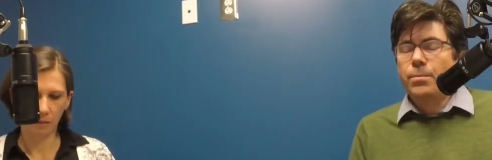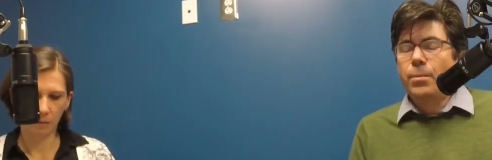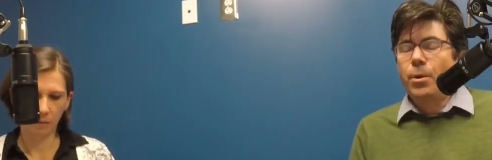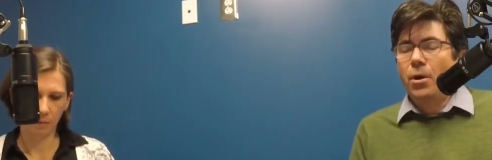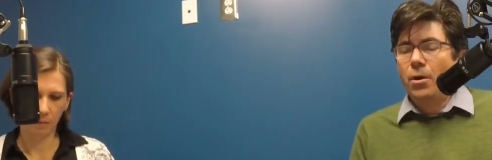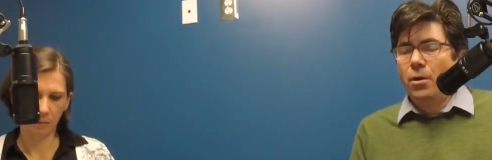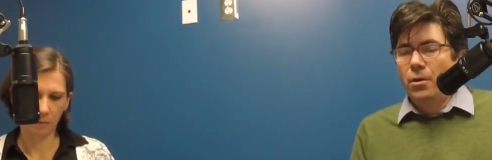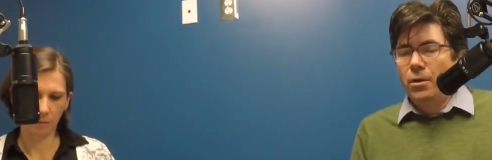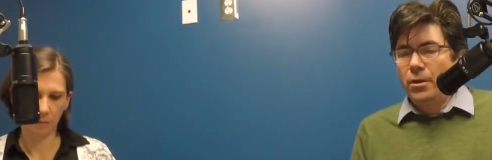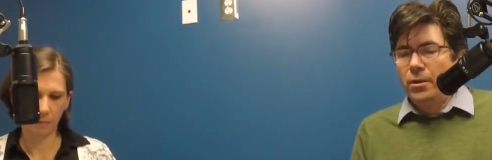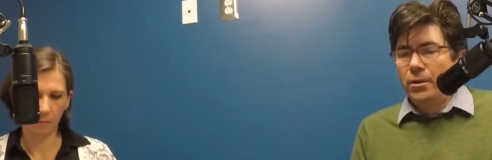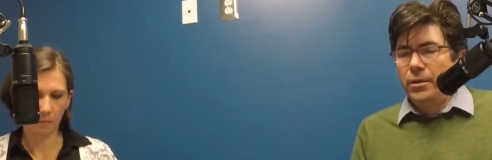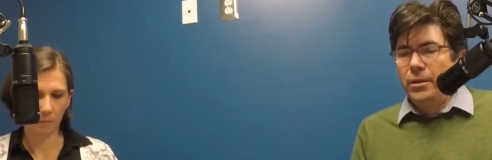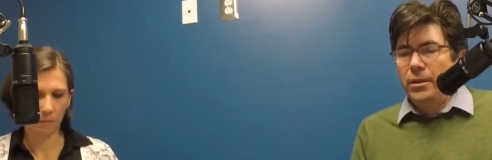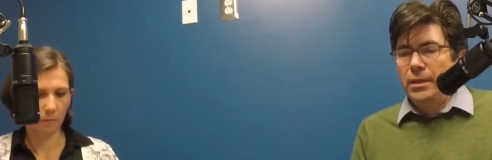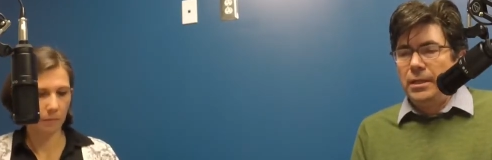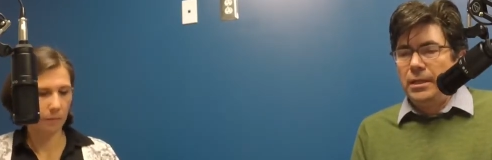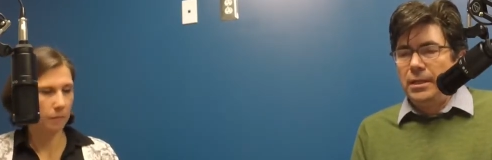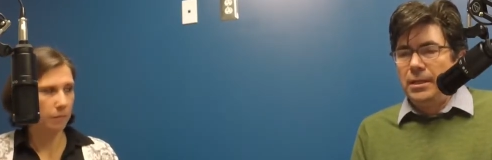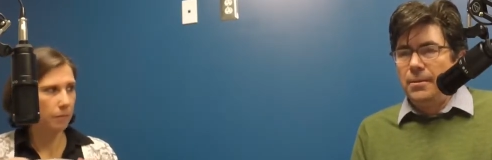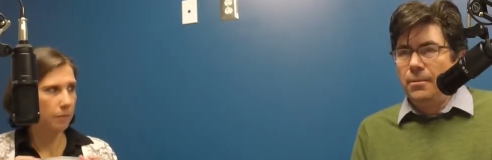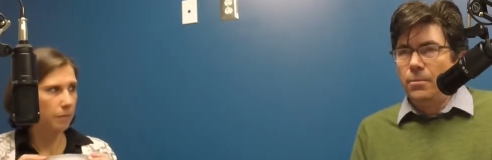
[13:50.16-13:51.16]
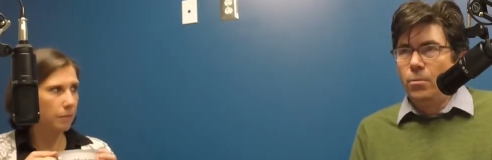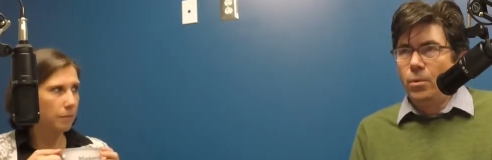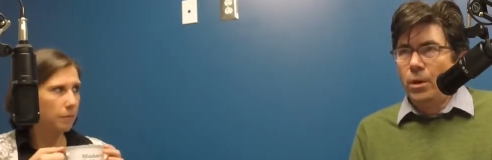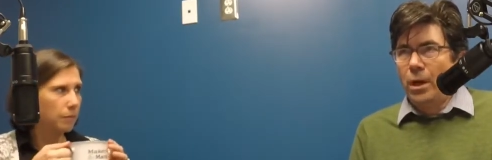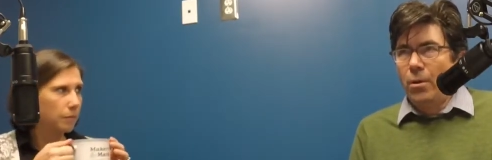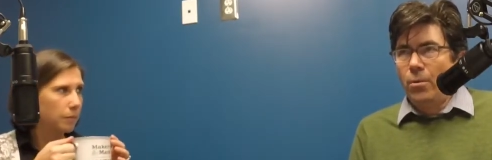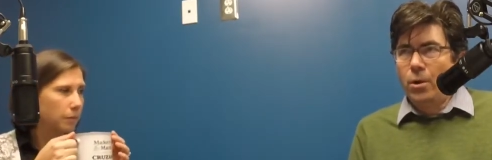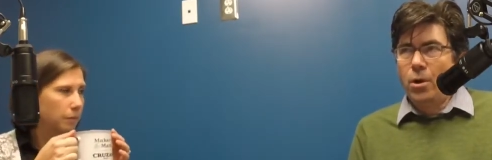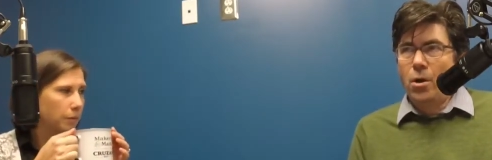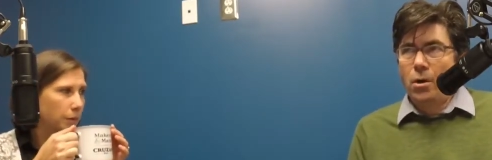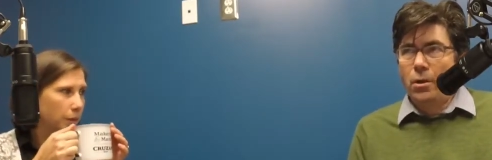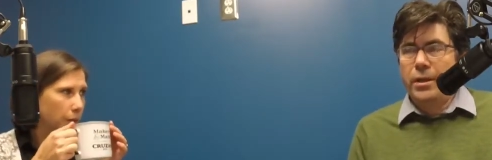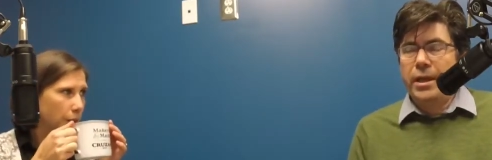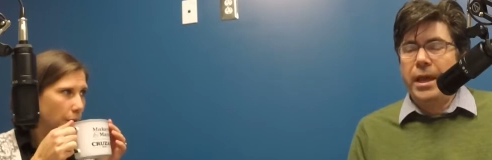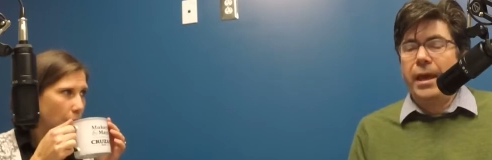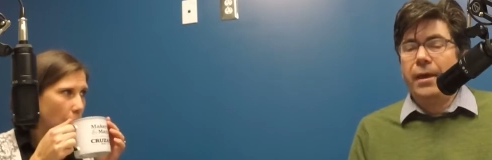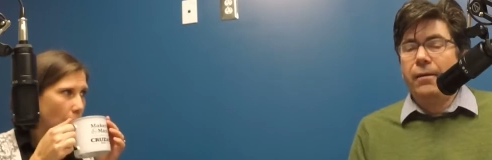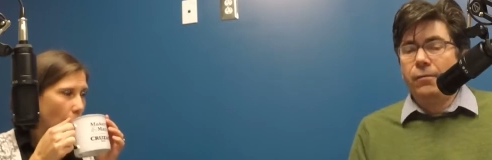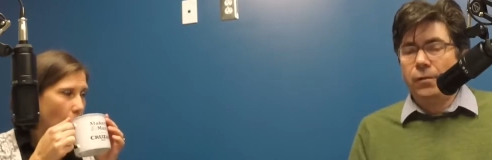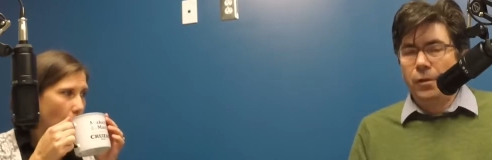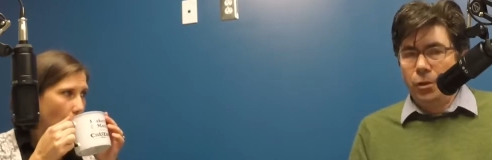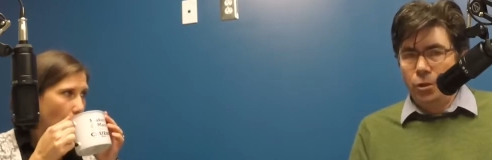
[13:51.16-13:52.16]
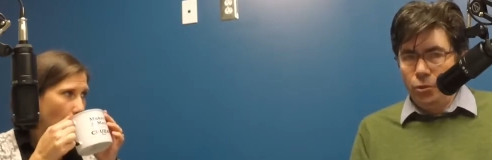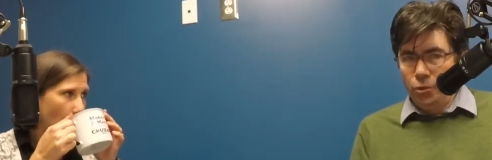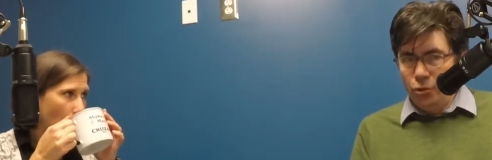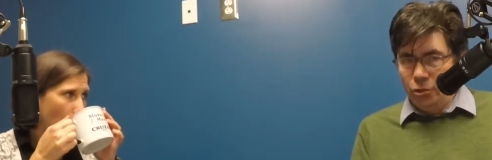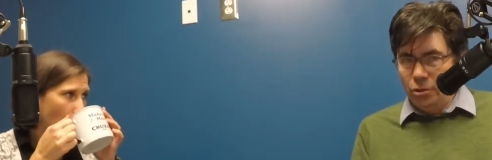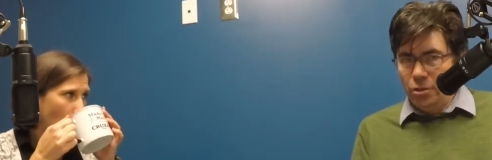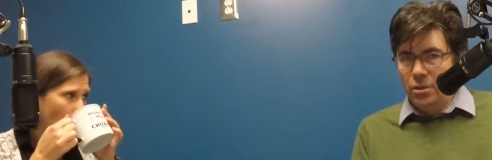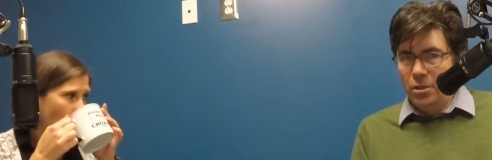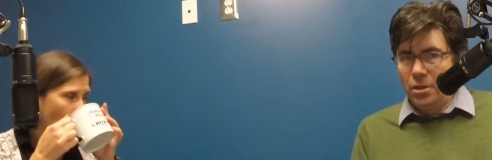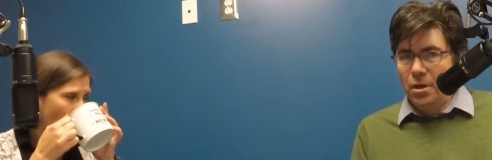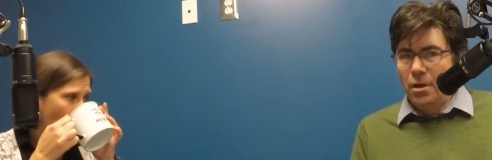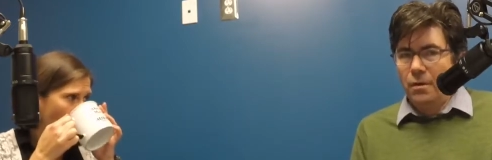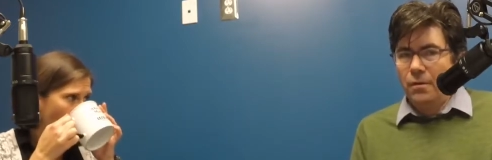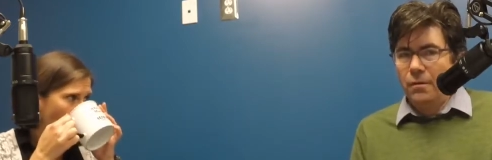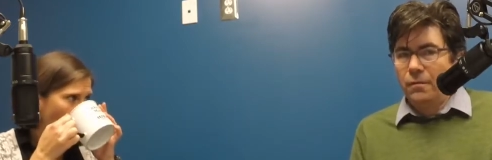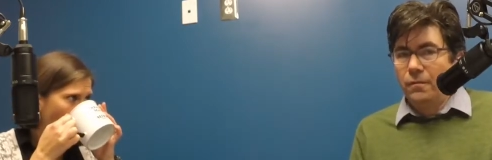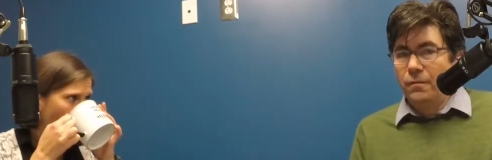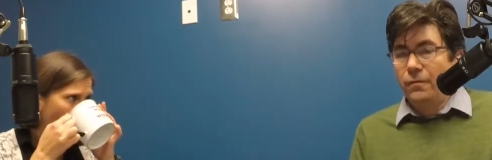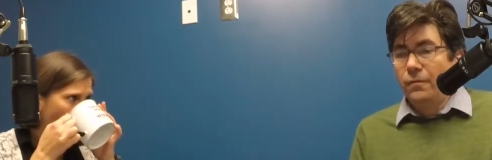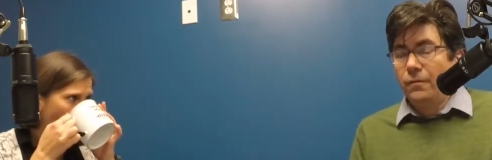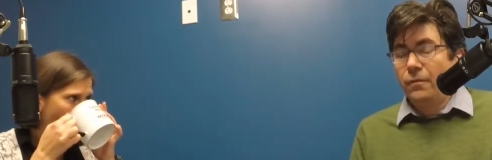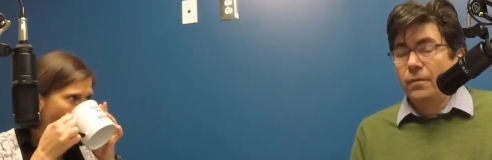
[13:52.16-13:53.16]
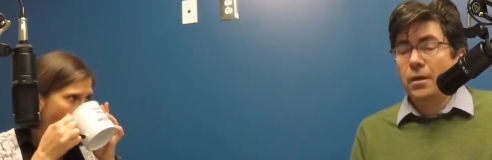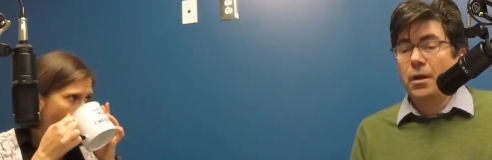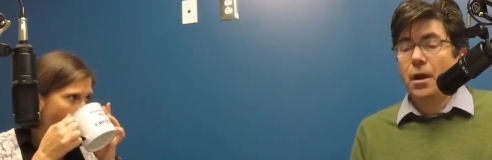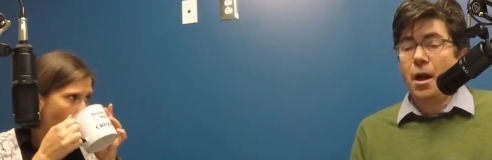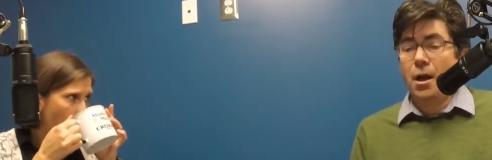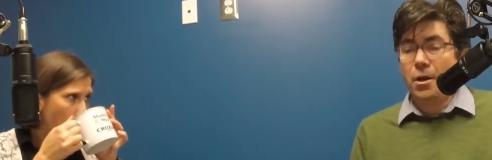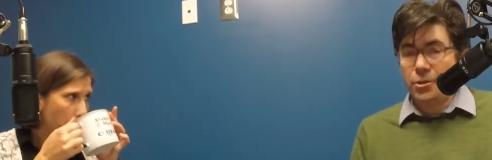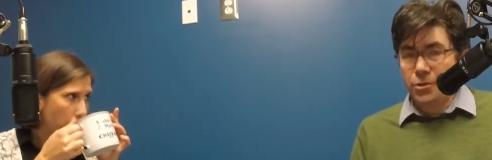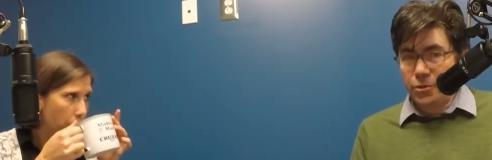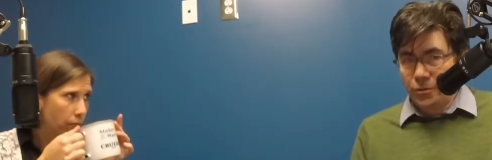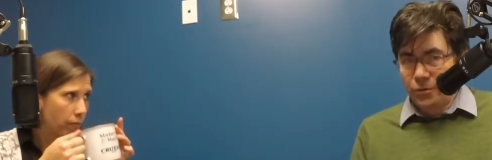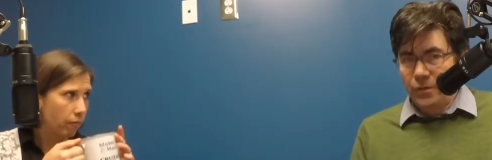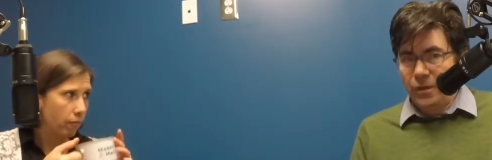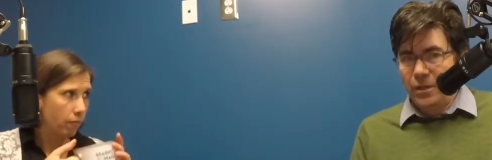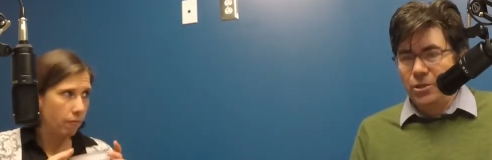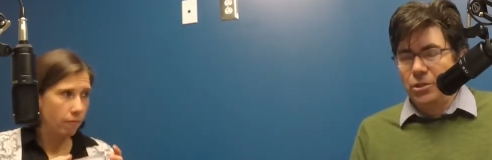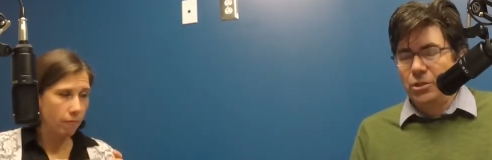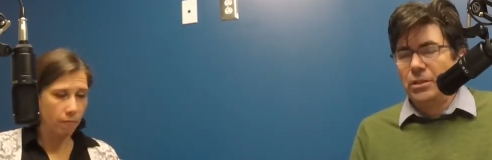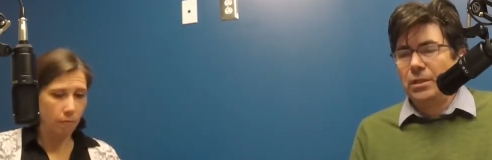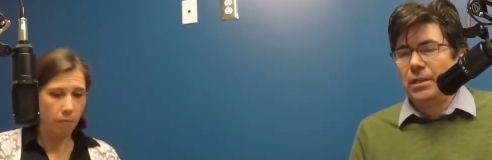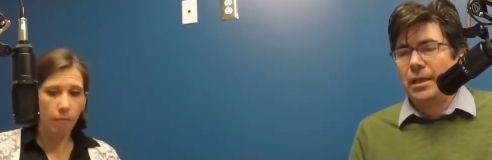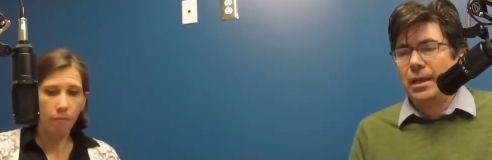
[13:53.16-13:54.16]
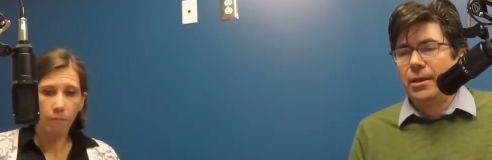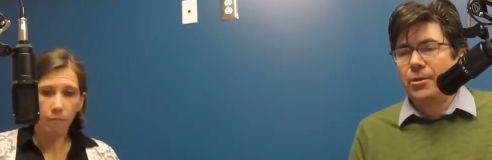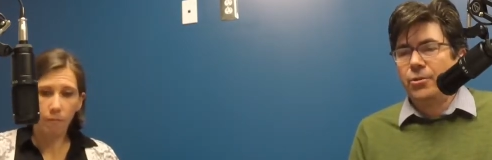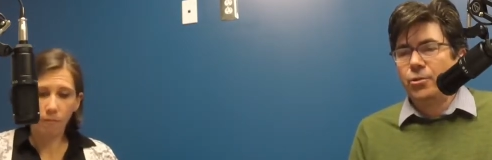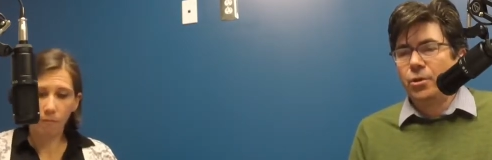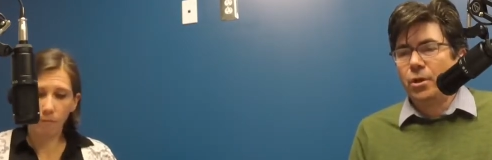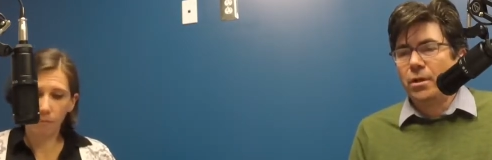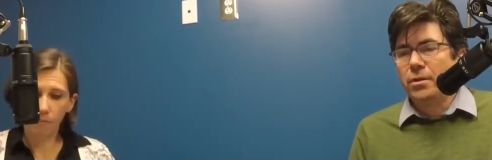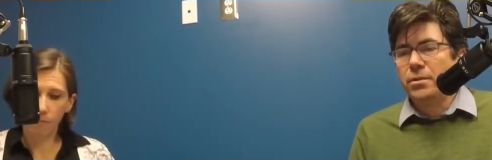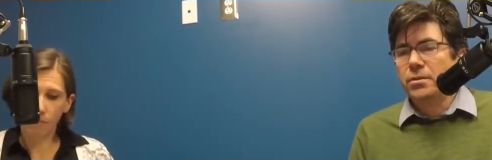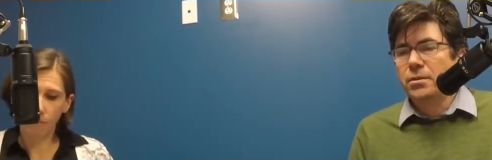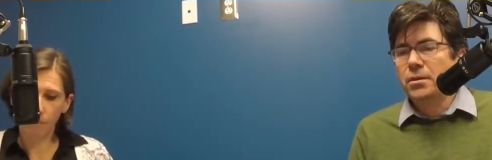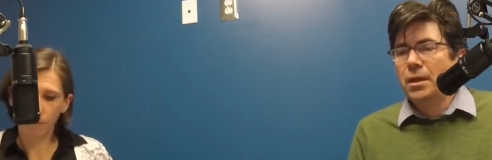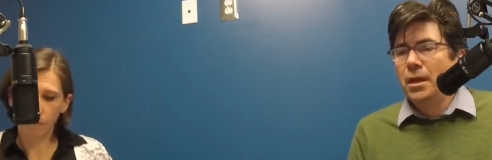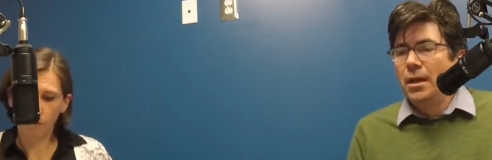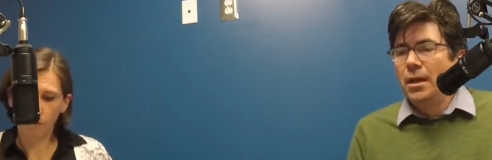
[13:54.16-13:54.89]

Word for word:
Speaker 1: part of the what I would call the evolution of conservation land trusts,